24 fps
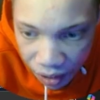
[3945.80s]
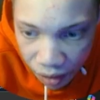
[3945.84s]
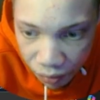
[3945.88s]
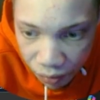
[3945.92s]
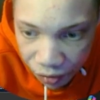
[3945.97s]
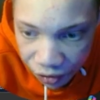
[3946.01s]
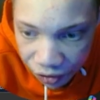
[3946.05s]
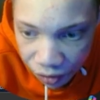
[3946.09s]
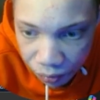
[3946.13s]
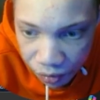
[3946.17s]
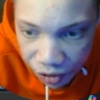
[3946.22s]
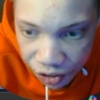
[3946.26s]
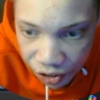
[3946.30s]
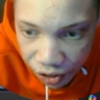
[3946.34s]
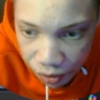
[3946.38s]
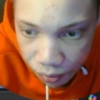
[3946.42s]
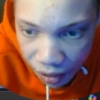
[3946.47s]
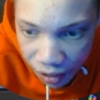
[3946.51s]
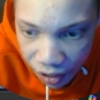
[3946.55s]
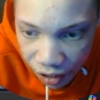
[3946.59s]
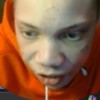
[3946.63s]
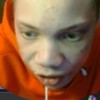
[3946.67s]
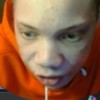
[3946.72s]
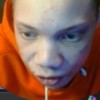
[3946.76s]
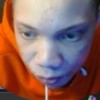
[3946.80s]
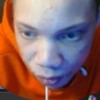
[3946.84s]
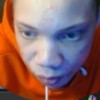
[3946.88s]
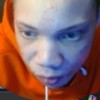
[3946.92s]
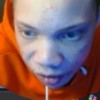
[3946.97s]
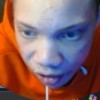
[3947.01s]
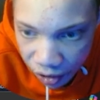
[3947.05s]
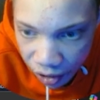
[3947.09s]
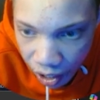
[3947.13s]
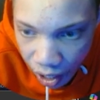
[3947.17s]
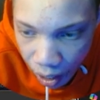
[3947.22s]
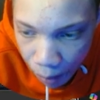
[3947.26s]
everything we see right here. So we're
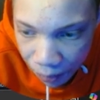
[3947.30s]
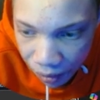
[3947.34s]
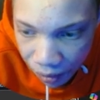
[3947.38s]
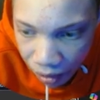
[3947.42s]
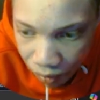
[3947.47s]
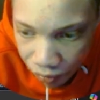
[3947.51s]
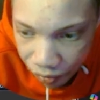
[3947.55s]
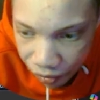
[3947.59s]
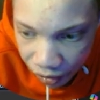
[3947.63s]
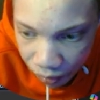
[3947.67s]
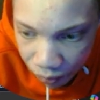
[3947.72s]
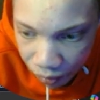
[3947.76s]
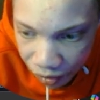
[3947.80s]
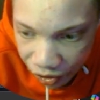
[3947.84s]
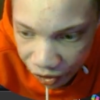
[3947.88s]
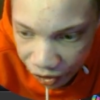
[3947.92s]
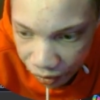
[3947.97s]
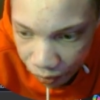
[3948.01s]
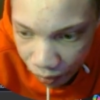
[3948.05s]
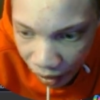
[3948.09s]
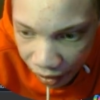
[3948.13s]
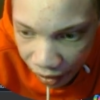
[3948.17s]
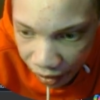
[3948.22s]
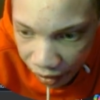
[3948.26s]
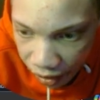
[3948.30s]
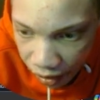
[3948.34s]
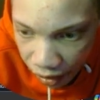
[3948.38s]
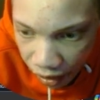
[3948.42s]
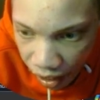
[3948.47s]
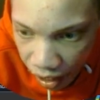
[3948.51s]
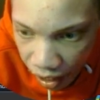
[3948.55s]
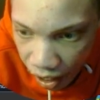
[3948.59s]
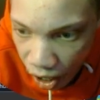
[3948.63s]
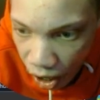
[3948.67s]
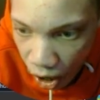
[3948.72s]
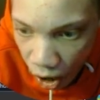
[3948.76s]
gonna copy everything we see right here.
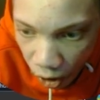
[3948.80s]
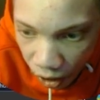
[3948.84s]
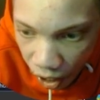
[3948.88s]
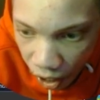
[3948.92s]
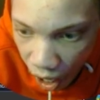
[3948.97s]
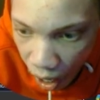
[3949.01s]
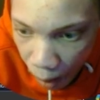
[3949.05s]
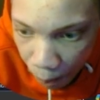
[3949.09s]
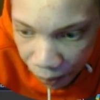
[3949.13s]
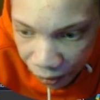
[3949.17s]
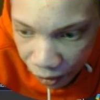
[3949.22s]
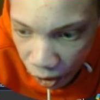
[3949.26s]
Copy